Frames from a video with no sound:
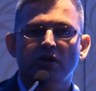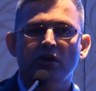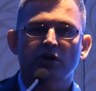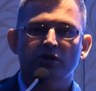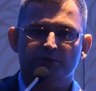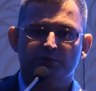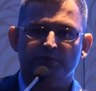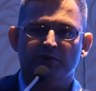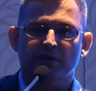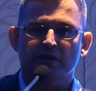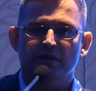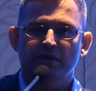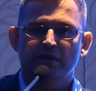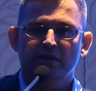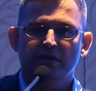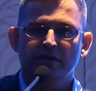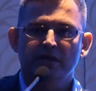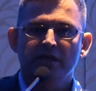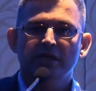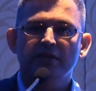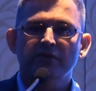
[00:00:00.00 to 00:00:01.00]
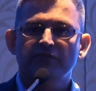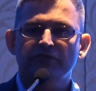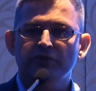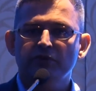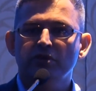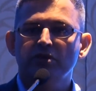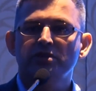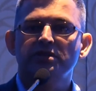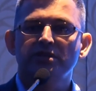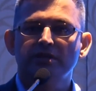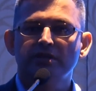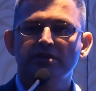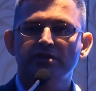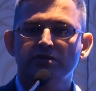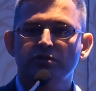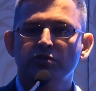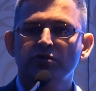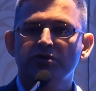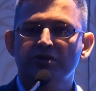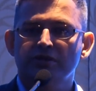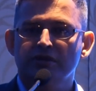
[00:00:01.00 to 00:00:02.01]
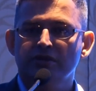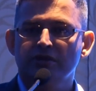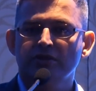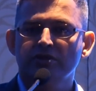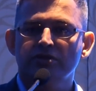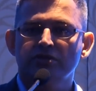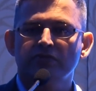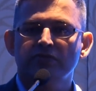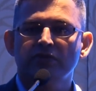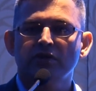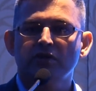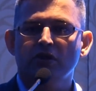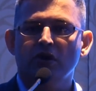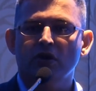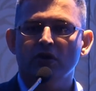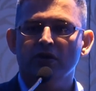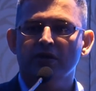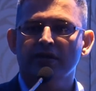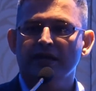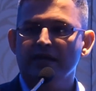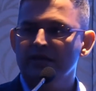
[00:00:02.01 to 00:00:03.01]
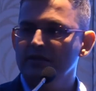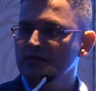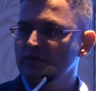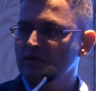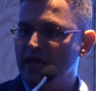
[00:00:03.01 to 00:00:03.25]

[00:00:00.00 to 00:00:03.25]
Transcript: hospital. If your nurse who triggers of the call can